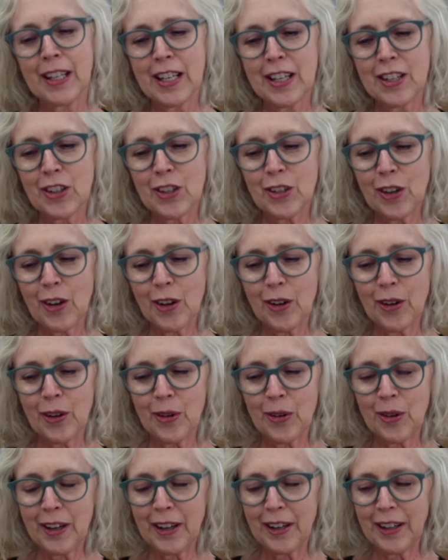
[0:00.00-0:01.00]

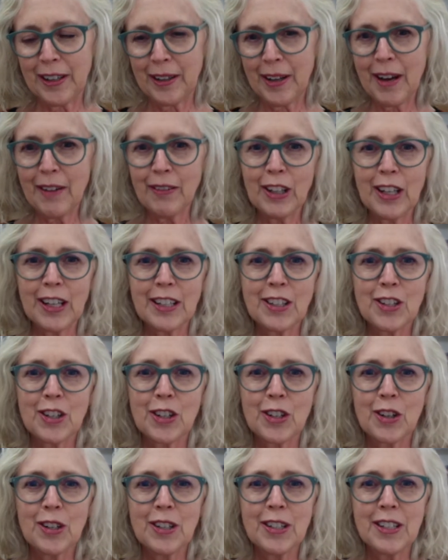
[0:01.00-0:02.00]
So I have a lot to
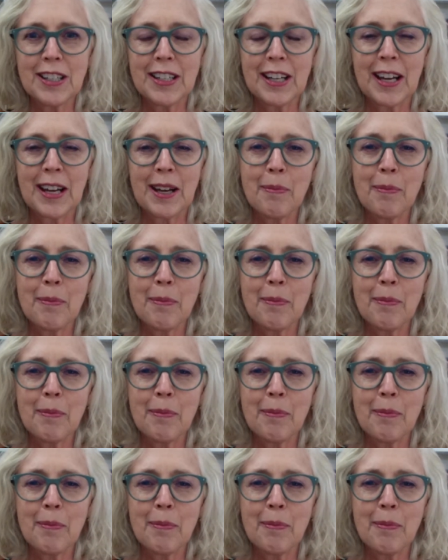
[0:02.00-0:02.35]
show you today